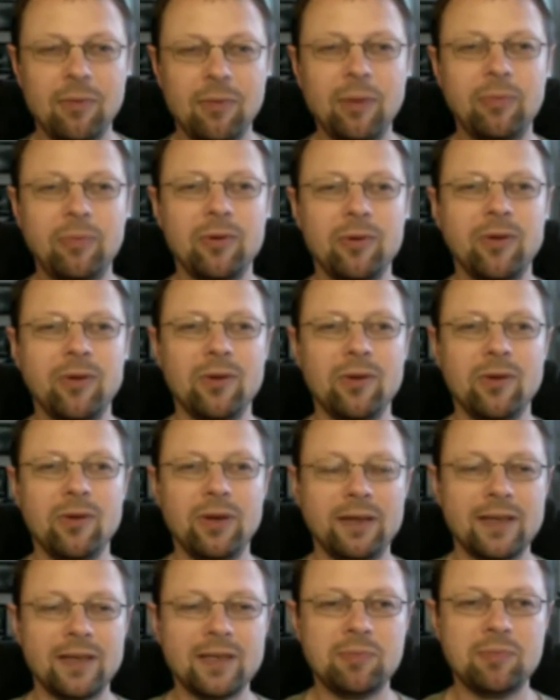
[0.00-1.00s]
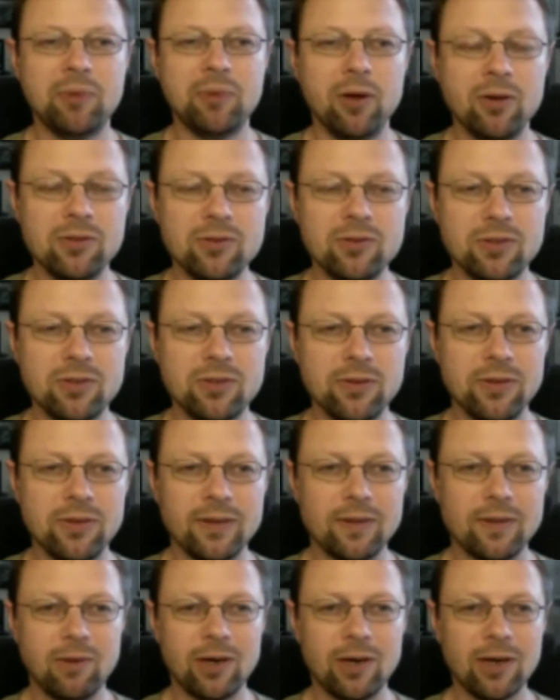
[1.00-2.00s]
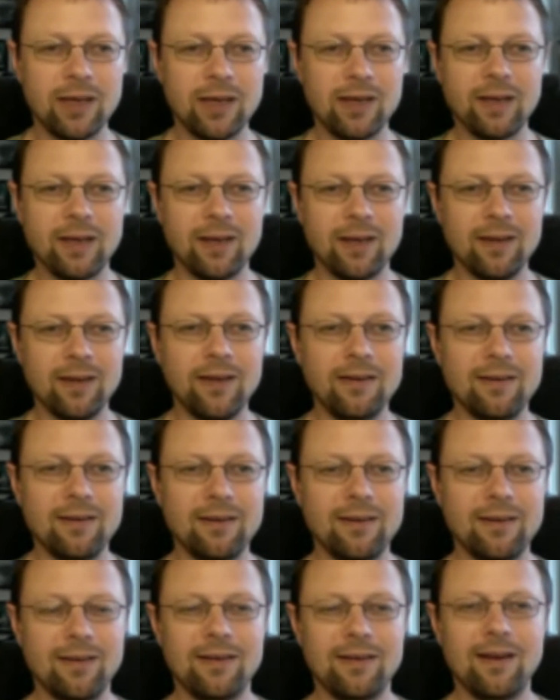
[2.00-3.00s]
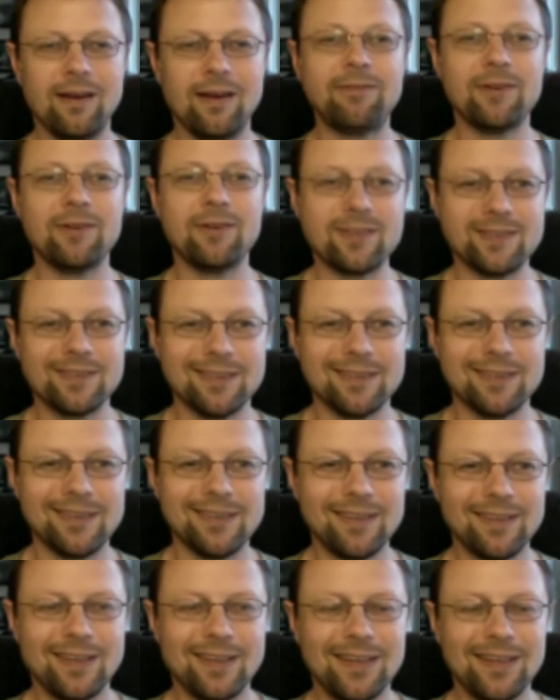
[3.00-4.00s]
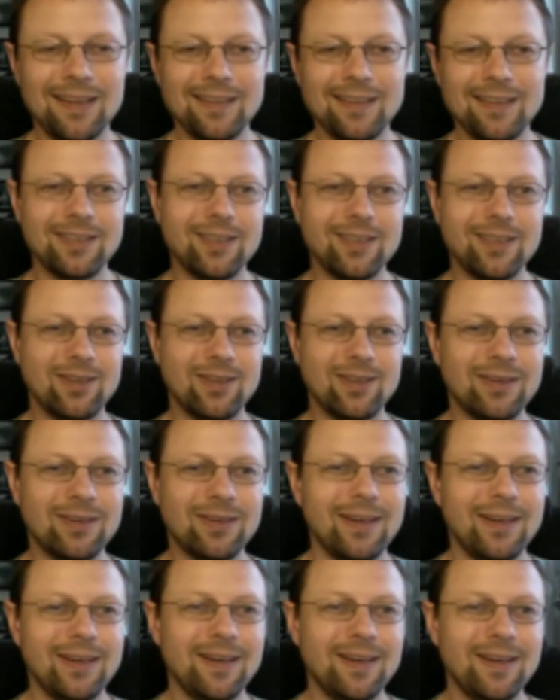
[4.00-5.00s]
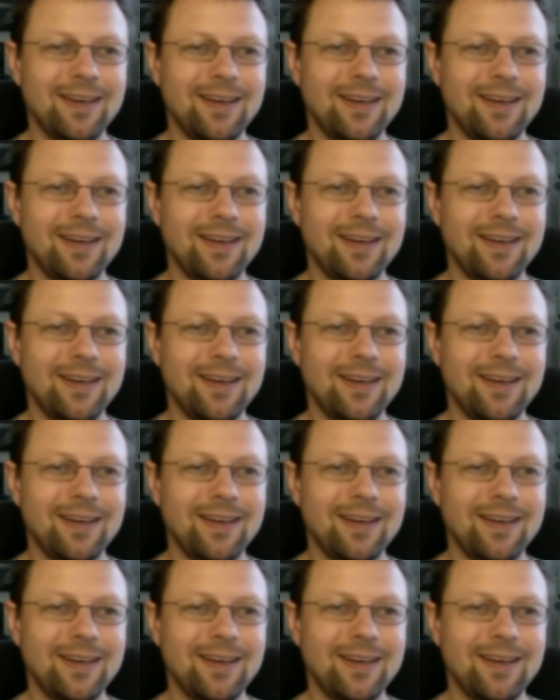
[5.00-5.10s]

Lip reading: of people who get exposed to their marketing efforts. So